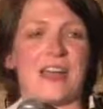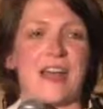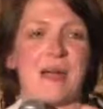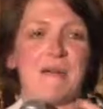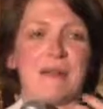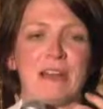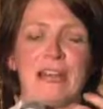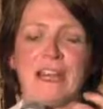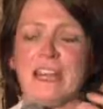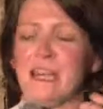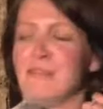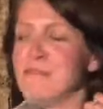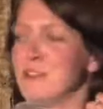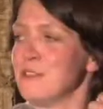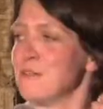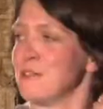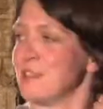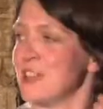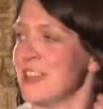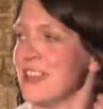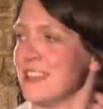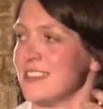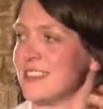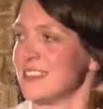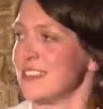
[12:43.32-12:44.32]
I'm going to leave you
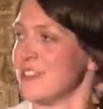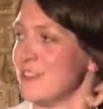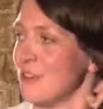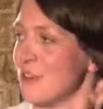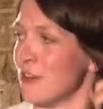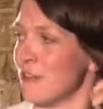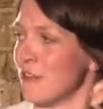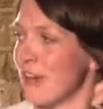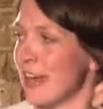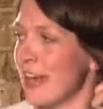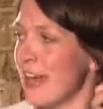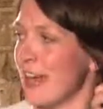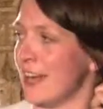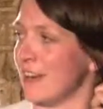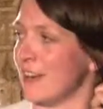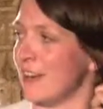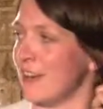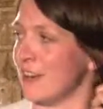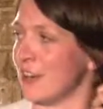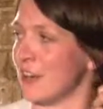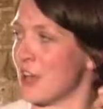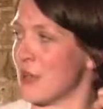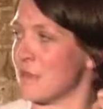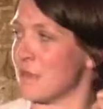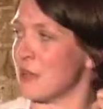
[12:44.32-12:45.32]
with this, because you've got a great
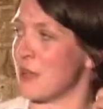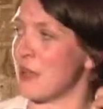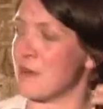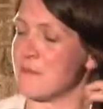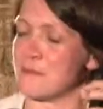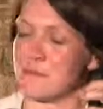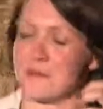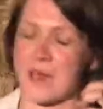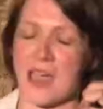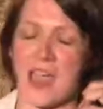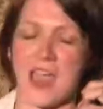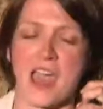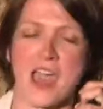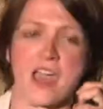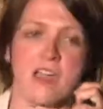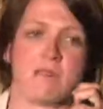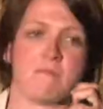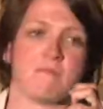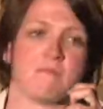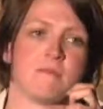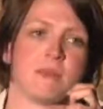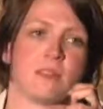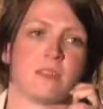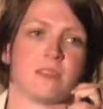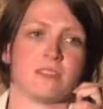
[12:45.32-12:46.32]
headliner coming up.
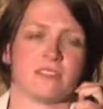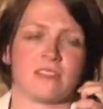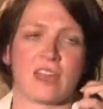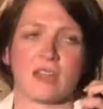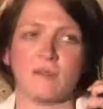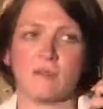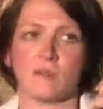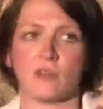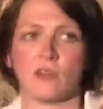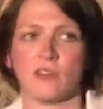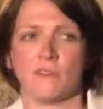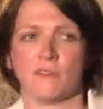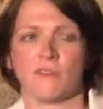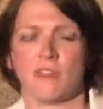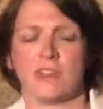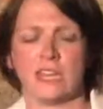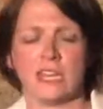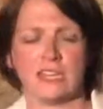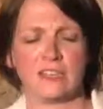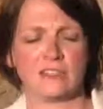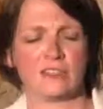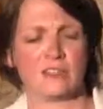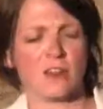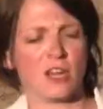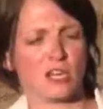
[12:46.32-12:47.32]
The same boyfriend,
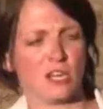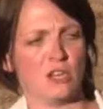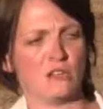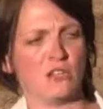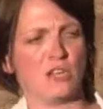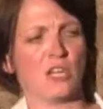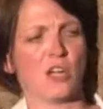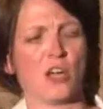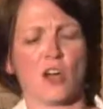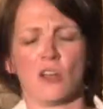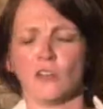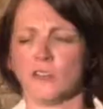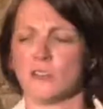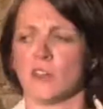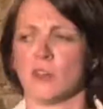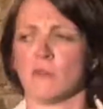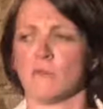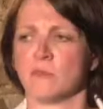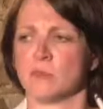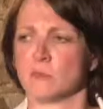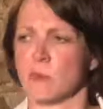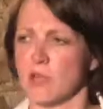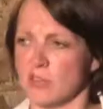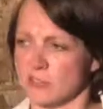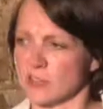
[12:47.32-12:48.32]
he doesn't like using
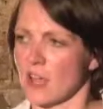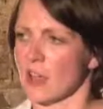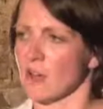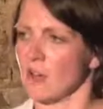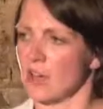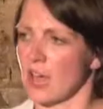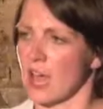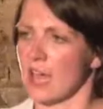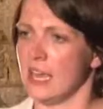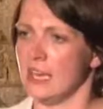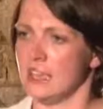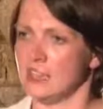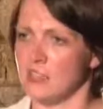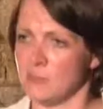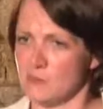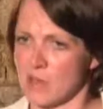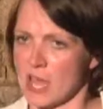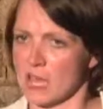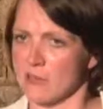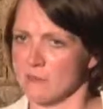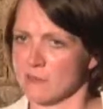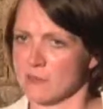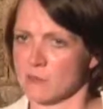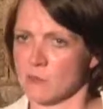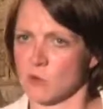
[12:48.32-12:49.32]
condoms, but it's okay because he
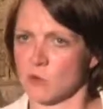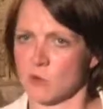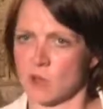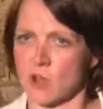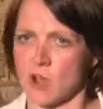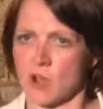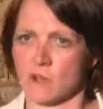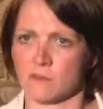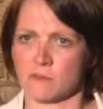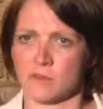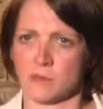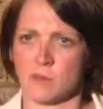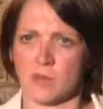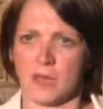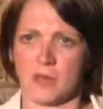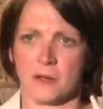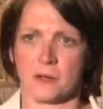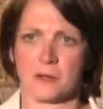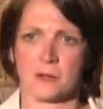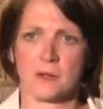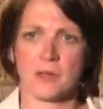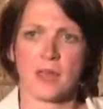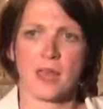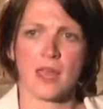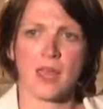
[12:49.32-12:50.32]
pays for the morning after
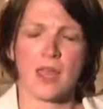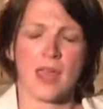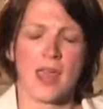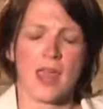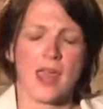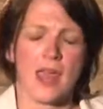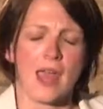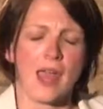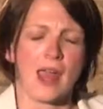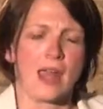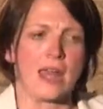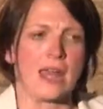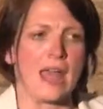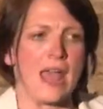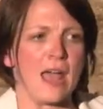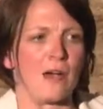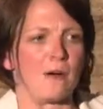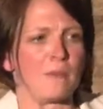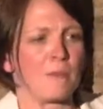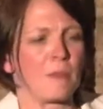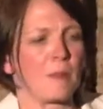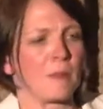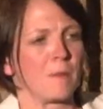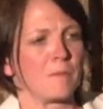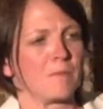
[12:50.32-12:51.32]
pill.
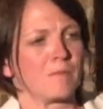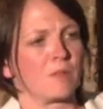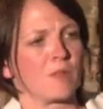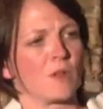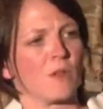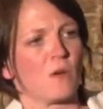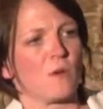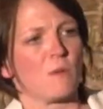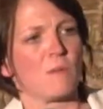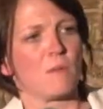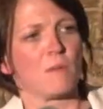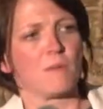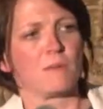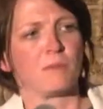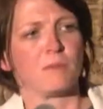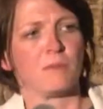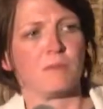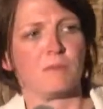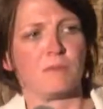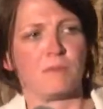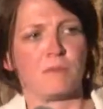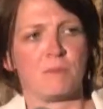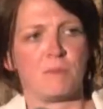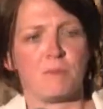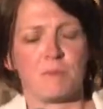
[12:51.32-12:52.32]
Now,
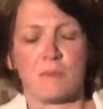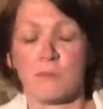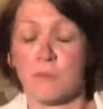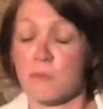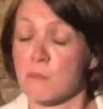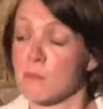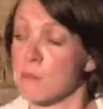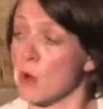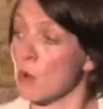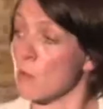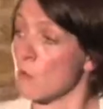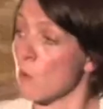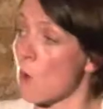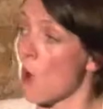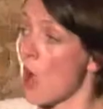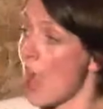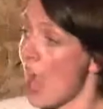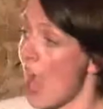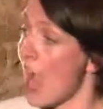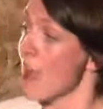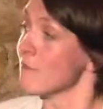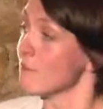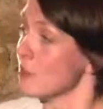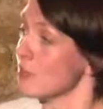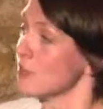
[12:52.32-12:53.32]
but what I
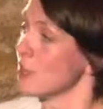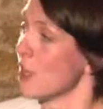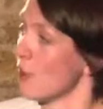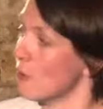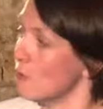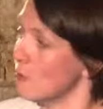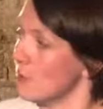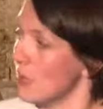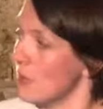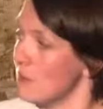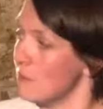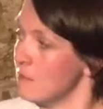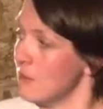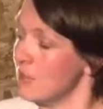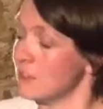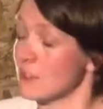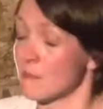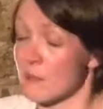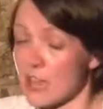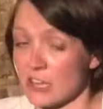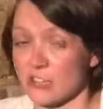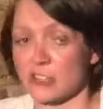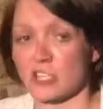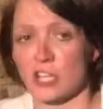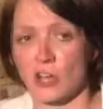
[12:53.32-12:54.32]
haven't told him is
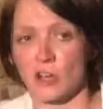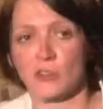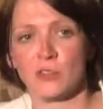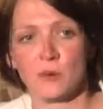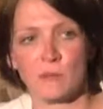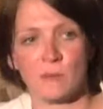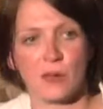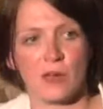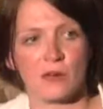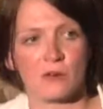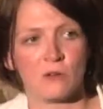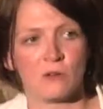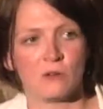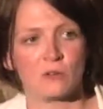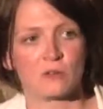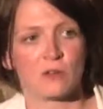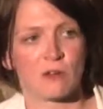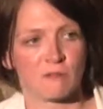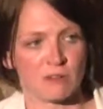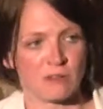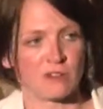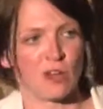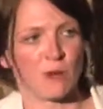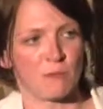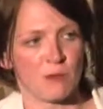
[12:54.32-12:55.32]
I'm actually on the pill, so
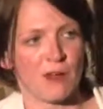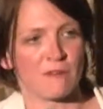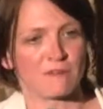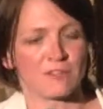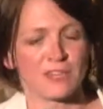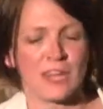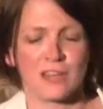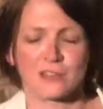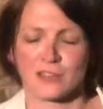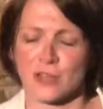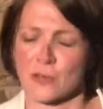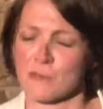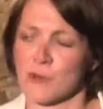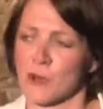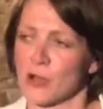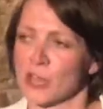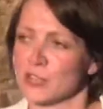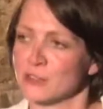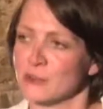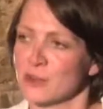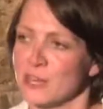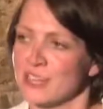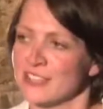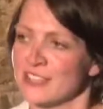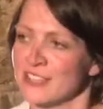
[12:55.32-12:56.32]
every time we have sex I
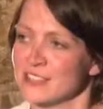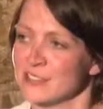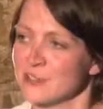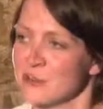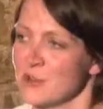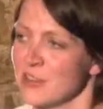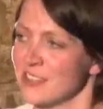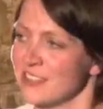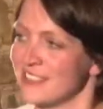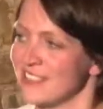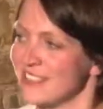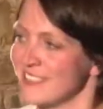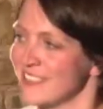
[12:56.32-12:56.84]
pocket 26 quid.